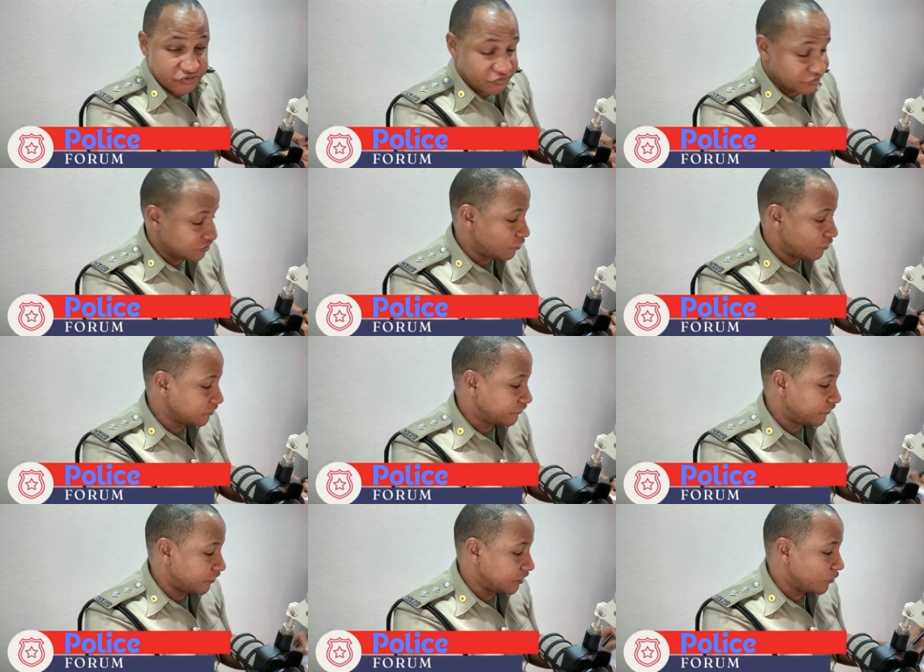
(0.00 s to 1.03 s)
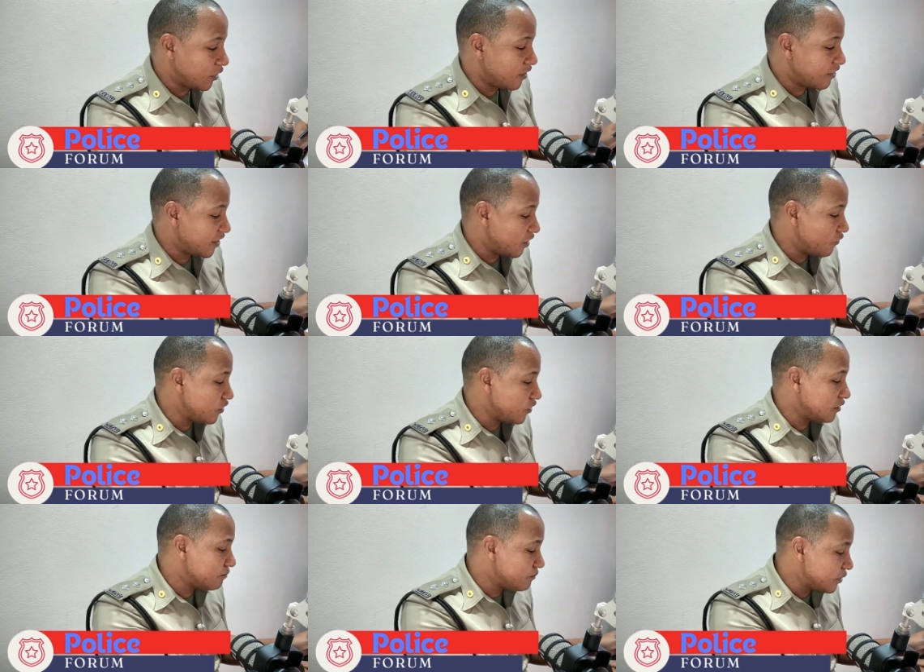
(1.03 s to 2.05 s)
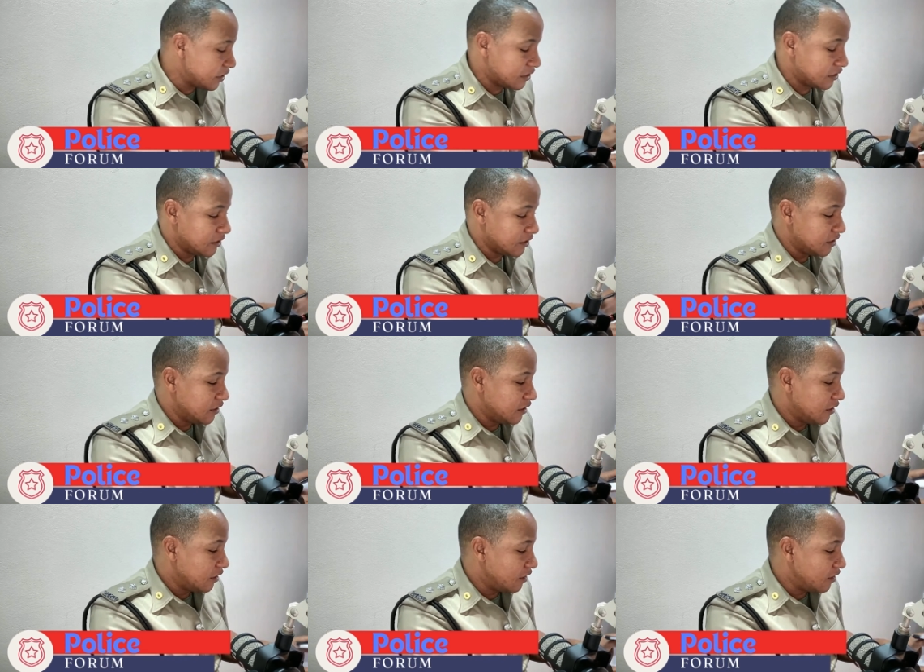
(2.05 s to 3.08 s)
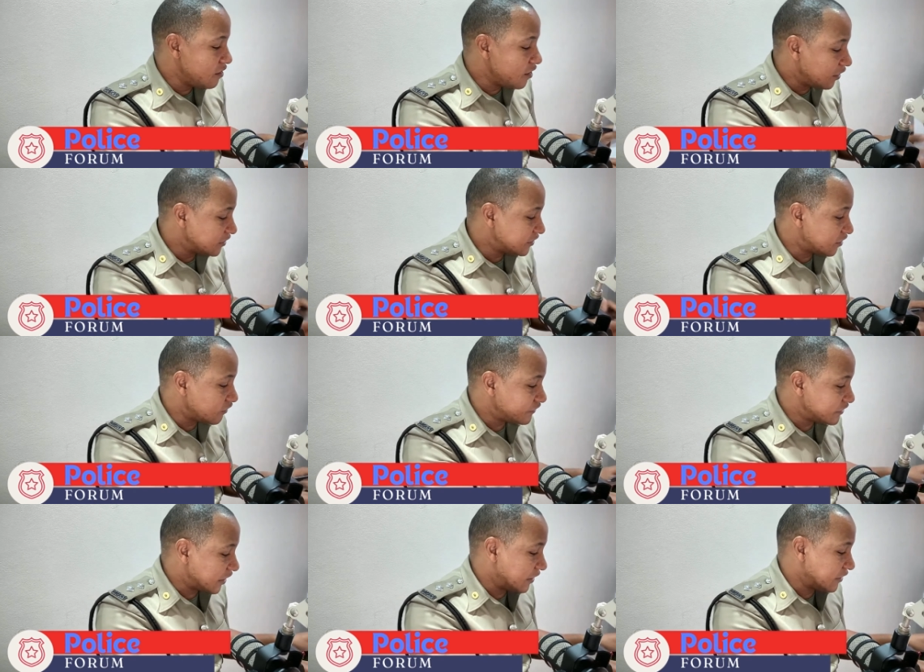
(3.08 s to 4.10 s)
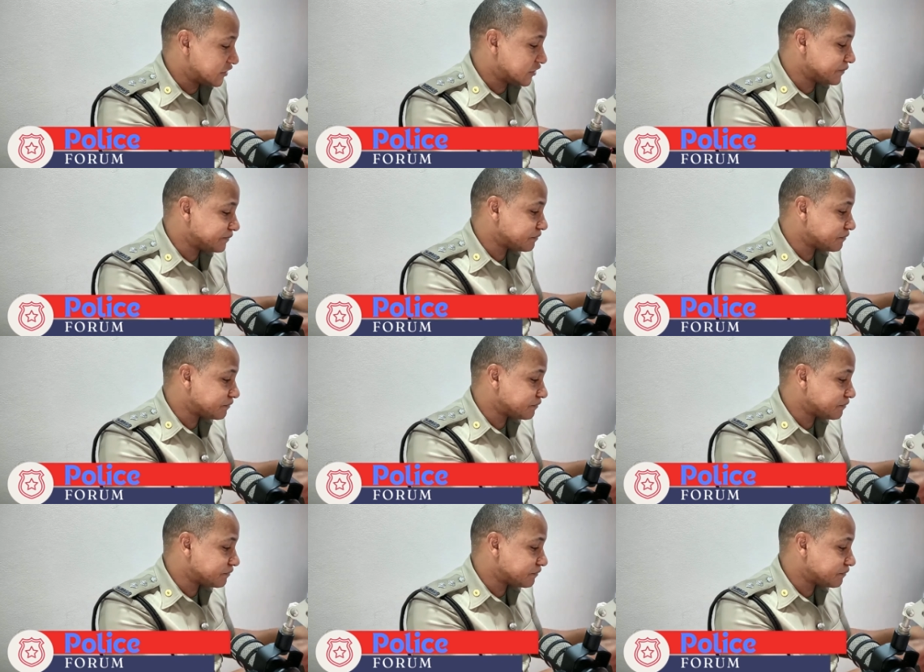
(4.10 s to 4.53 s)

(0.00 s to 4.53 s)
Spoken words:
which is the waterfront, where there will be another set of tents.